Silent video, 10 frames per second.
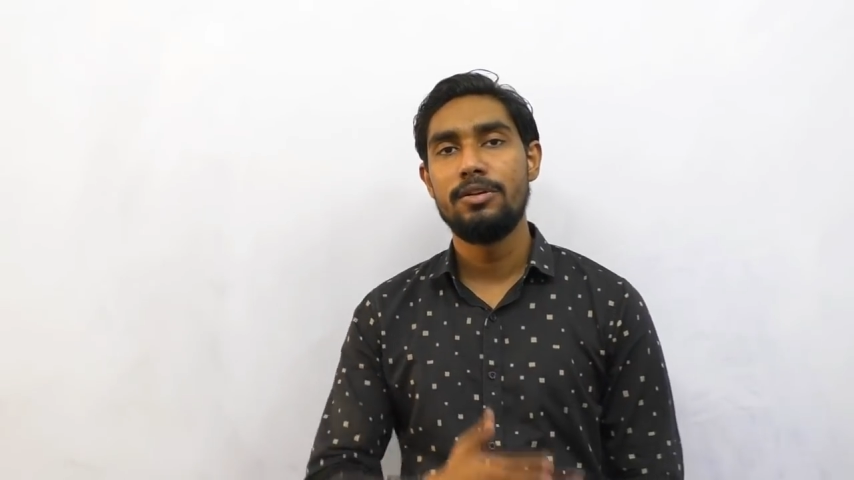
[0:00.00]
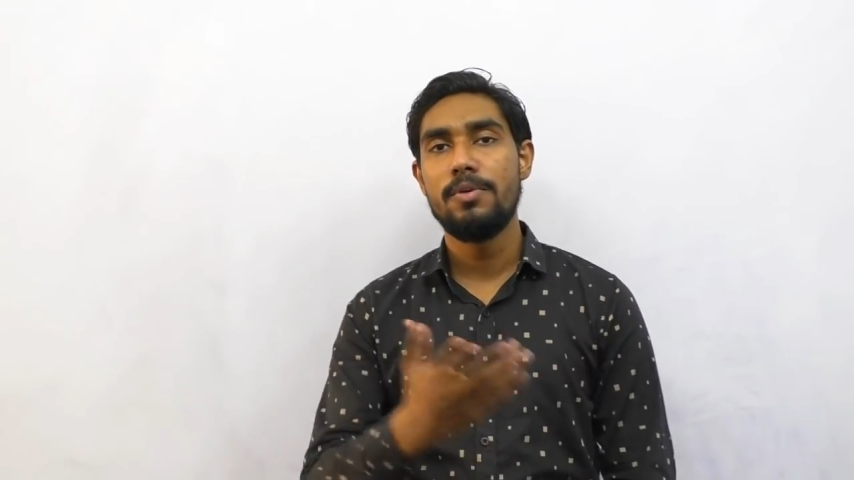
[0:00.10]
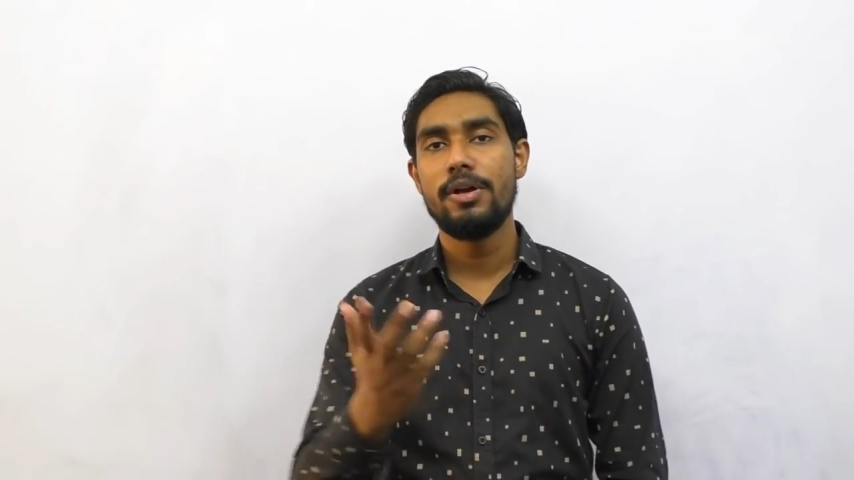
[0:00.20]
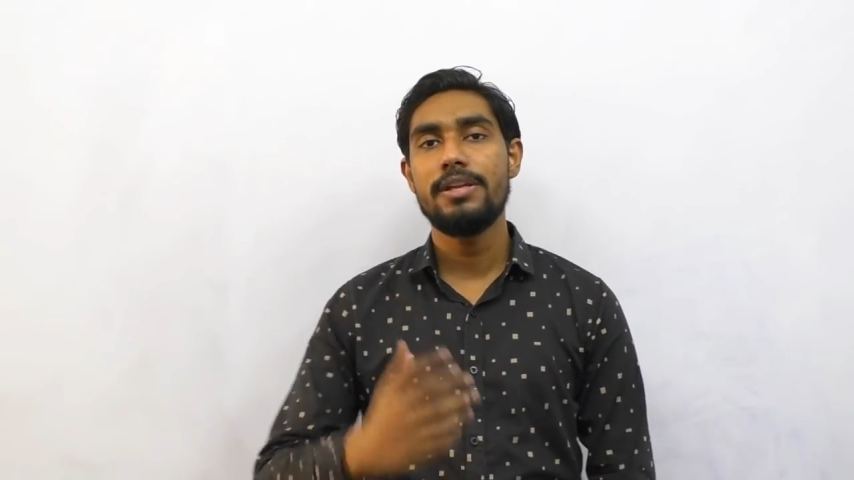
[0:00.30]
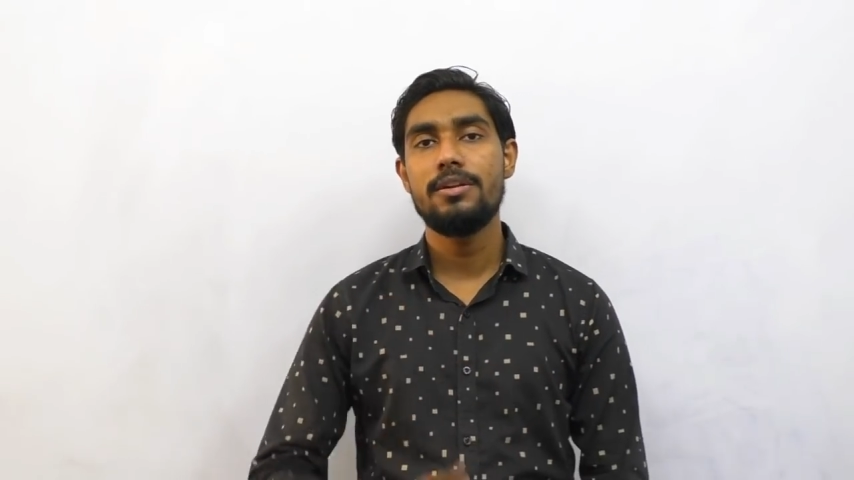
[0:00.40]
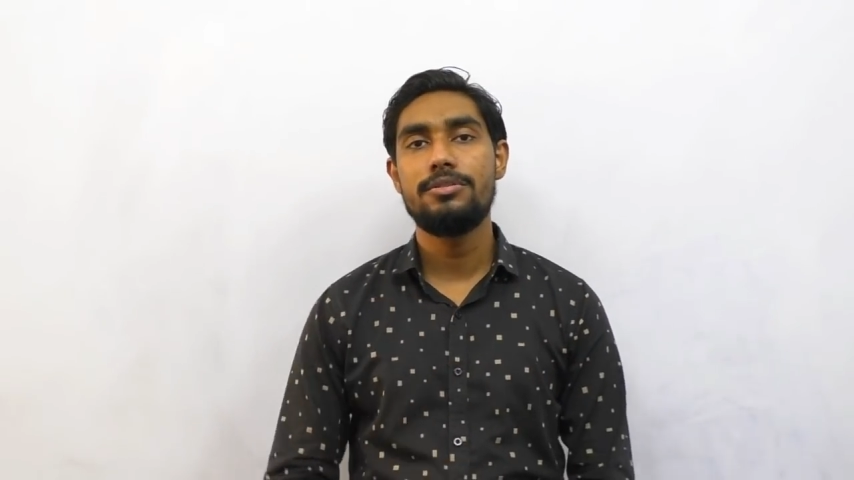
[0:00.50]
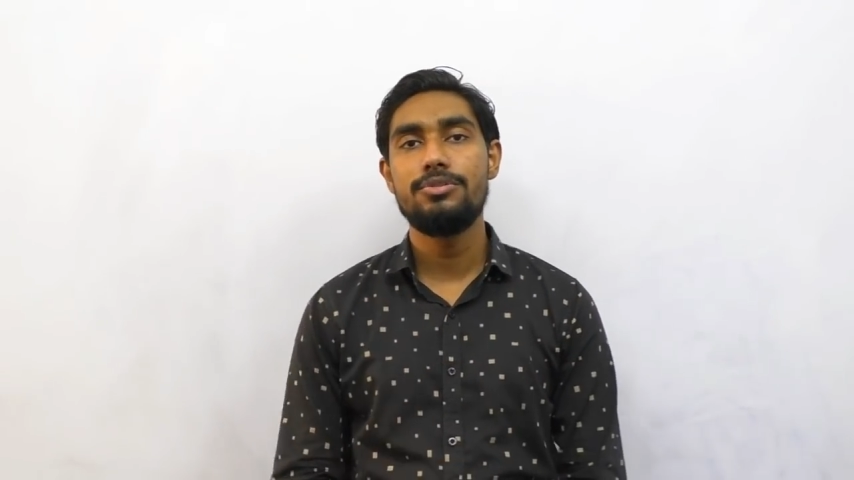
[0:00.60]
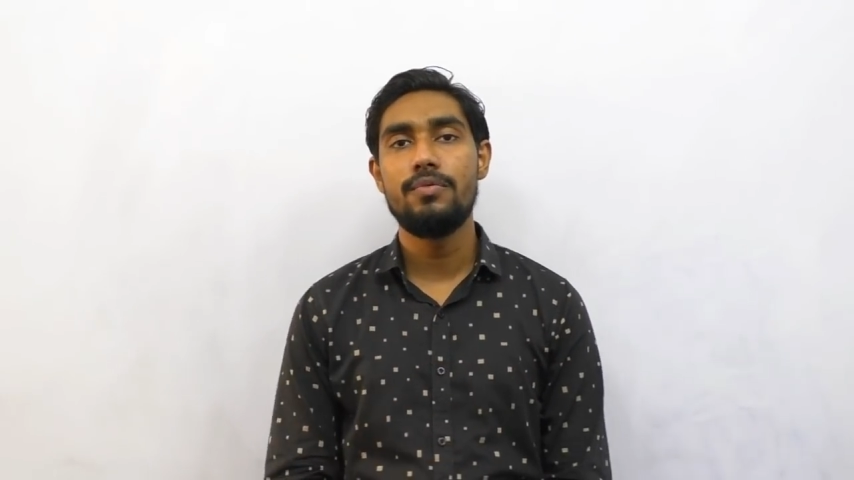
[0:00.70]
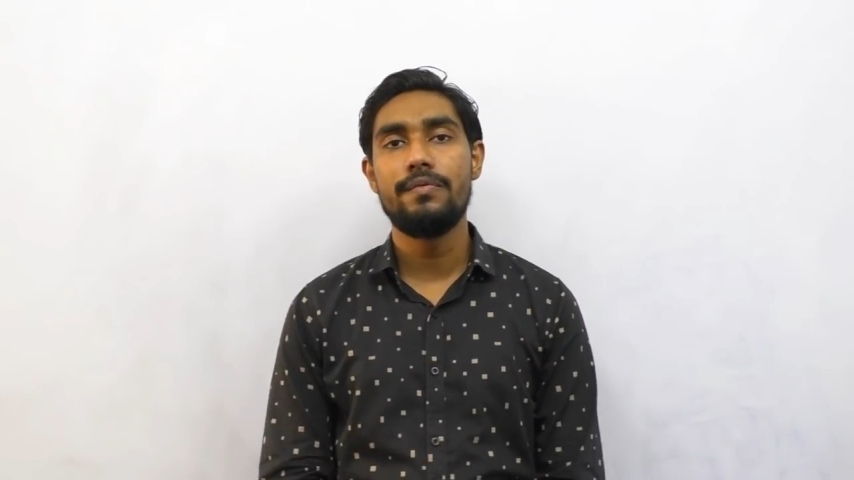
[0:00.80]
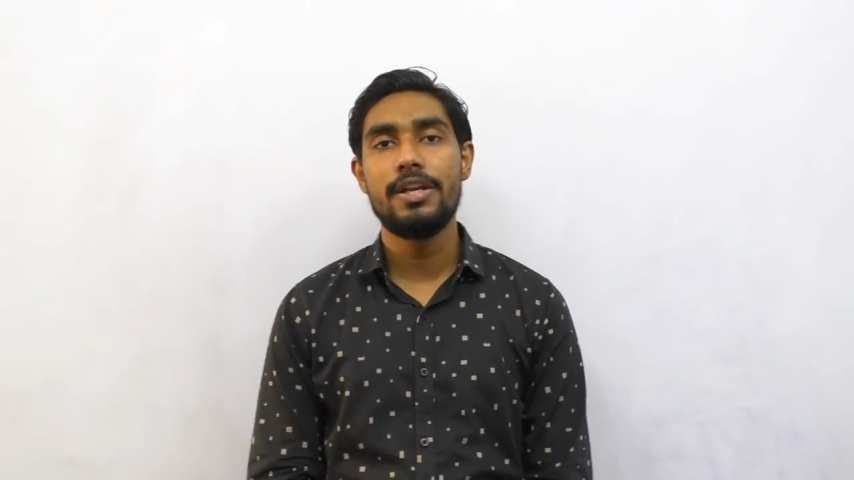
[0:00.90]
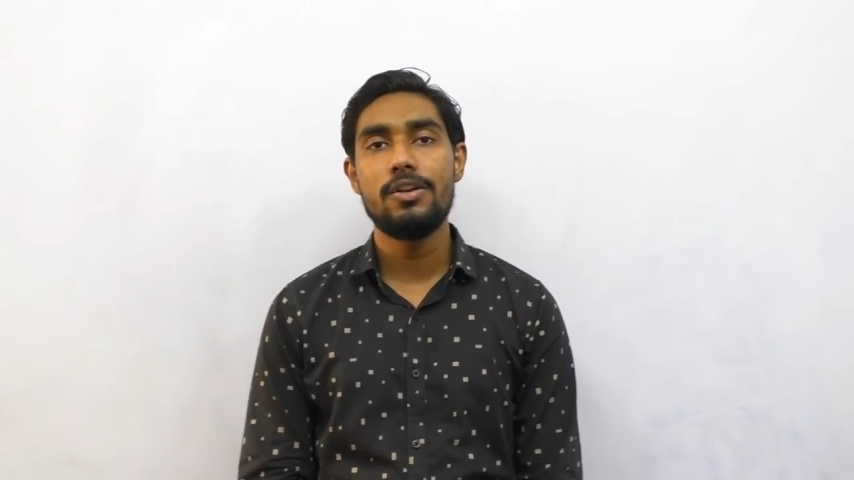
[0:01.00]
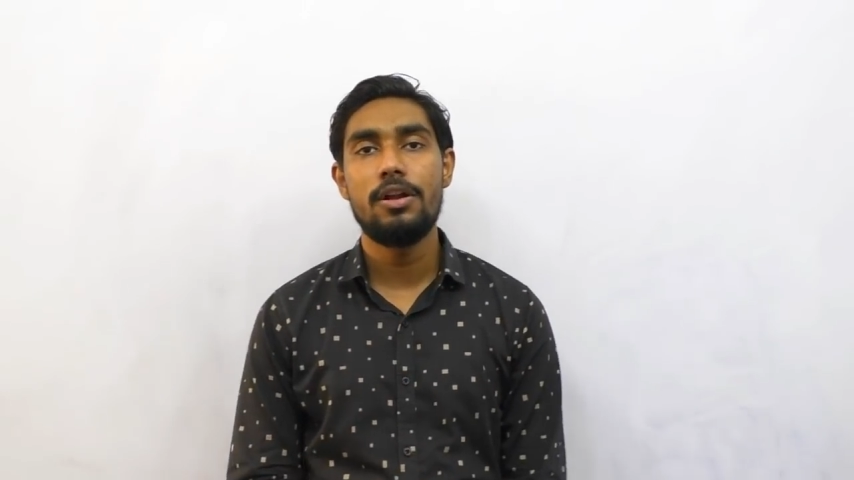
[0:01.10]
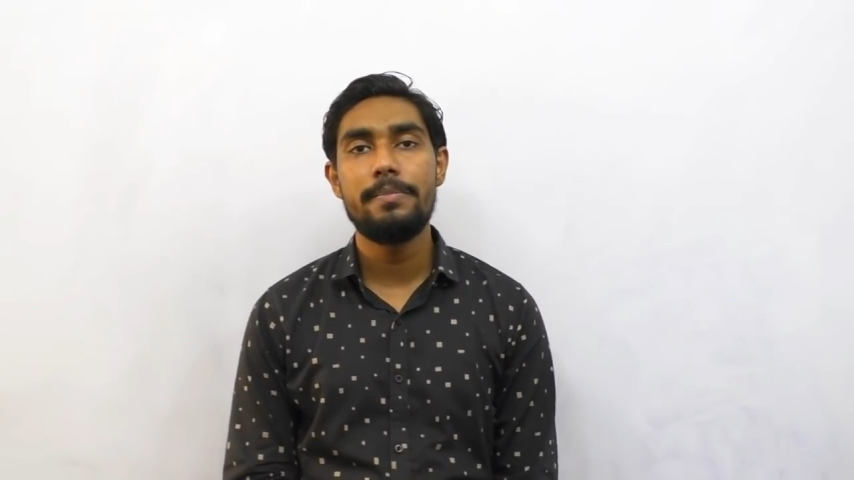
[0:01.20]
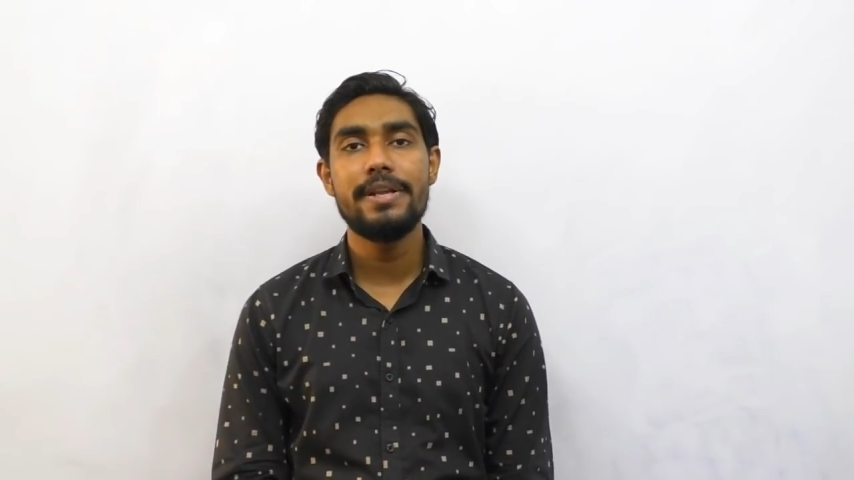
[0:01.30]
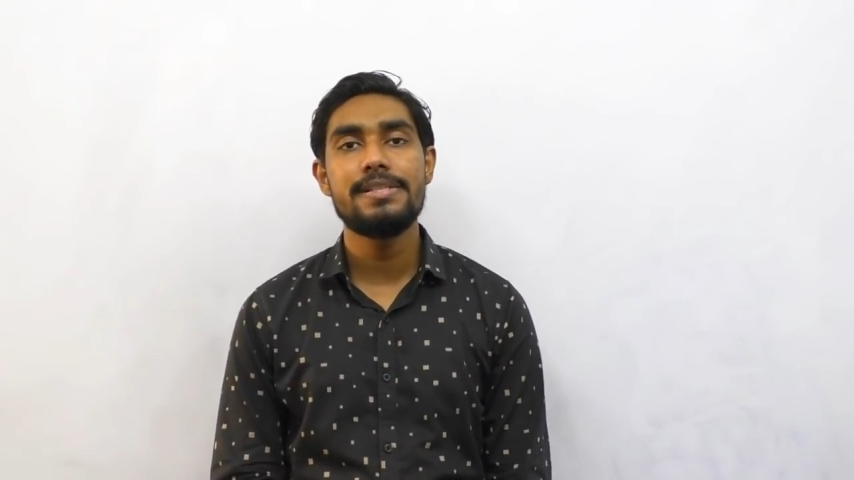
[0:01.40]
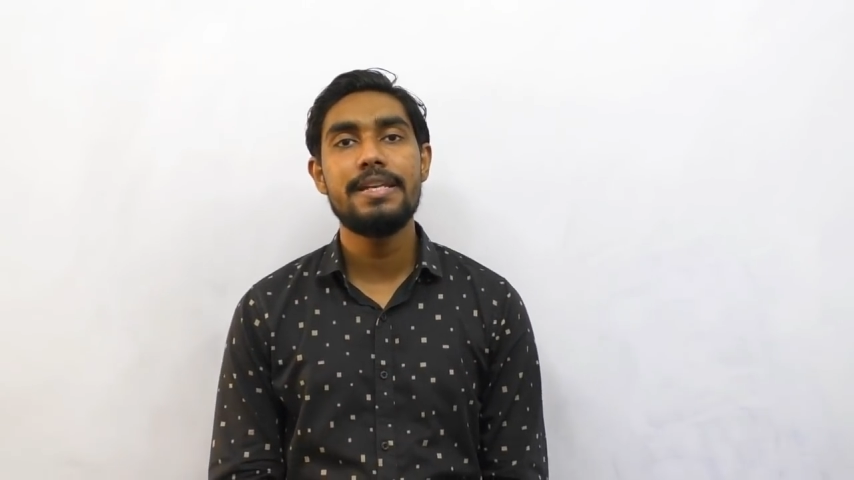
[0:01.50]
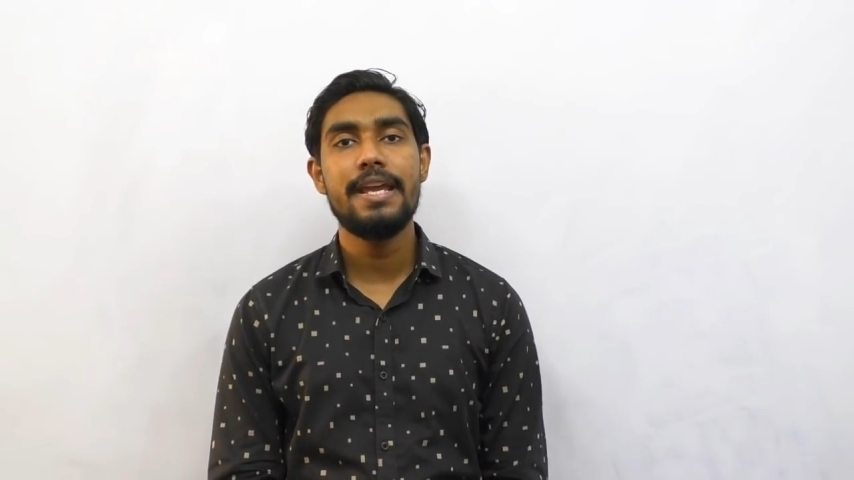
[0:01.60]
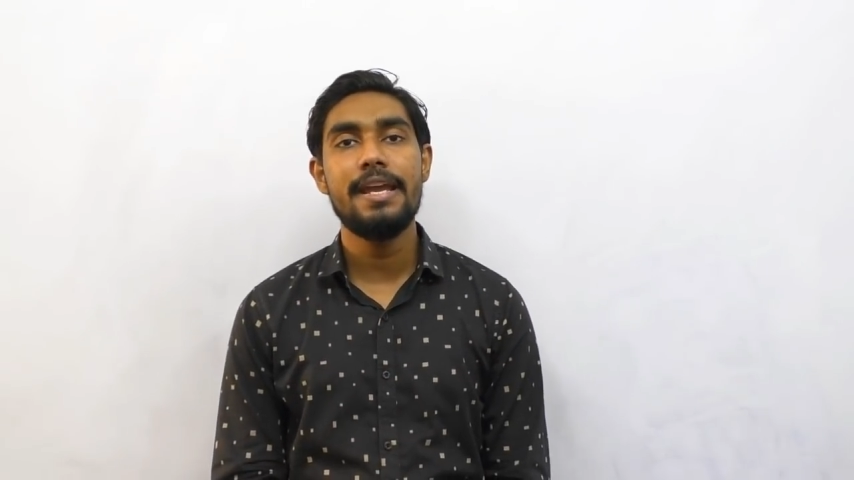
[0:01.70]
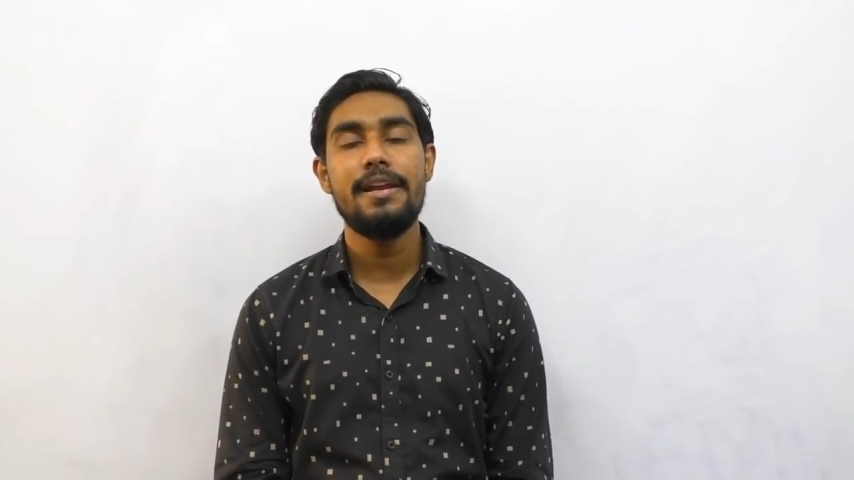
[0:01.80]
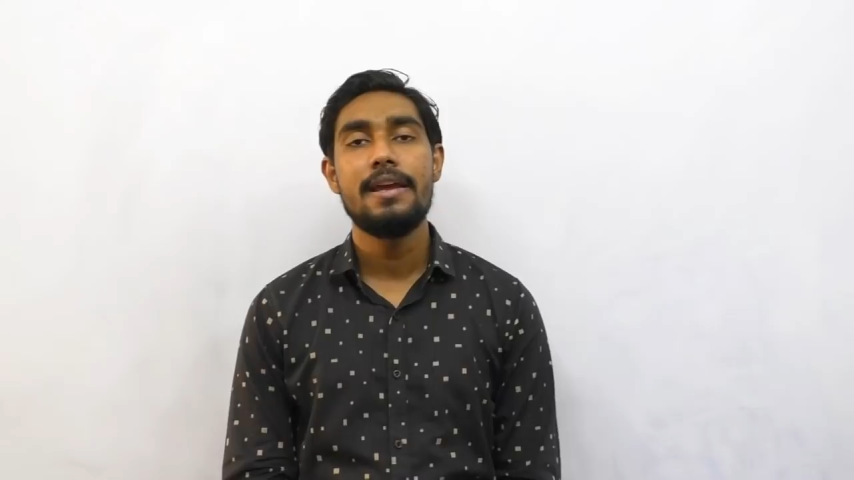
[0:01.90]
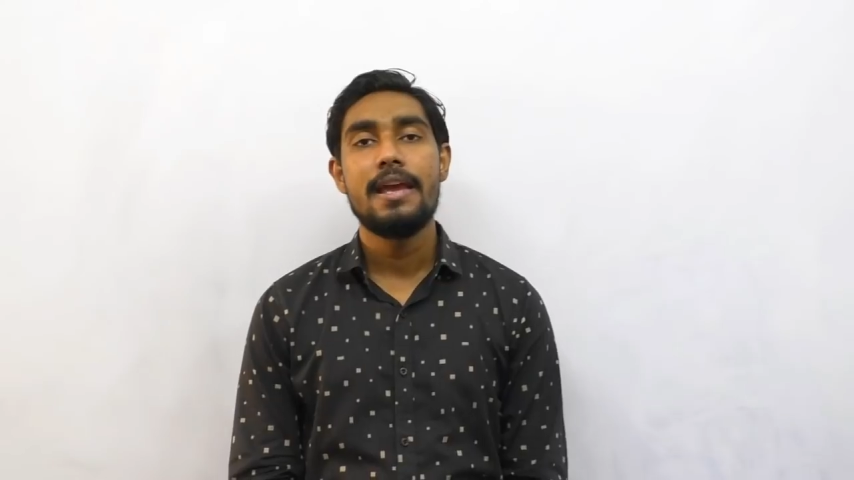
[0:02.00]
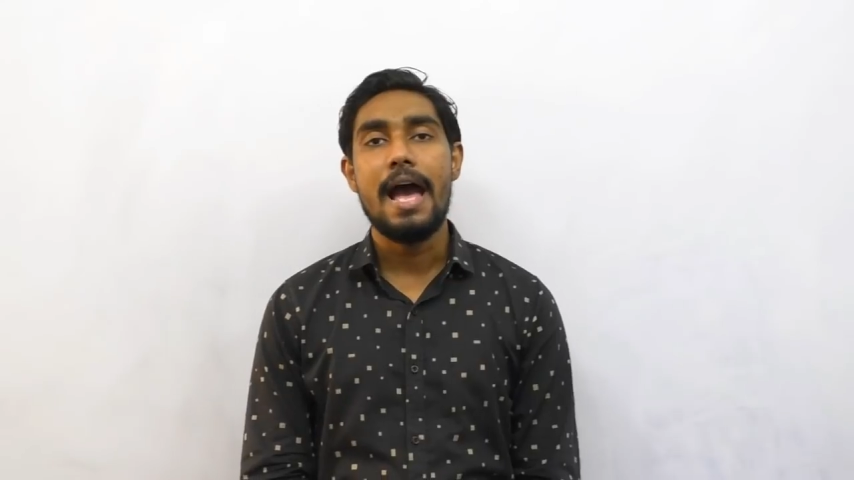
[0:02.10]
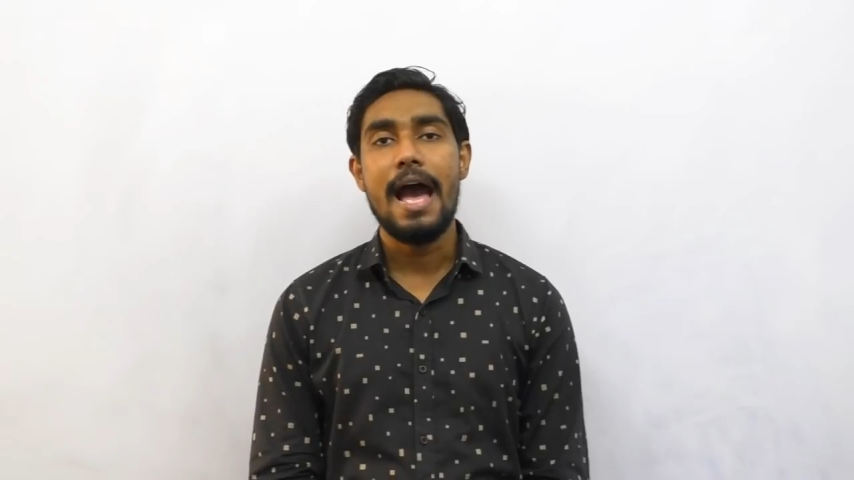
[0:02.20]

good morning to when all present here.